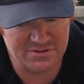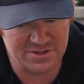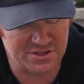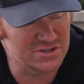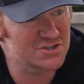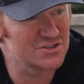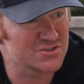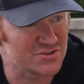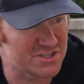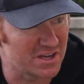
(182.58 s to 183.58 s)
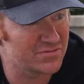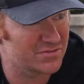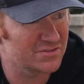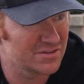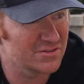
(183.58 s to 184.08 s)
the conditions are safe,
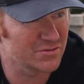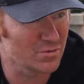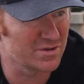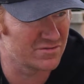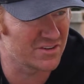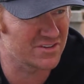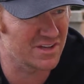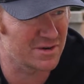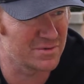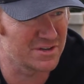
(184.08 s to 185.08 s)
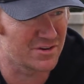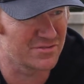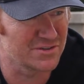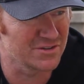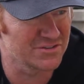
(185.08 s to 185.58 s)
so we invest a lot of money in our
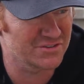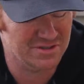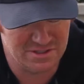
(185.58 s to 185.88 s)
fields.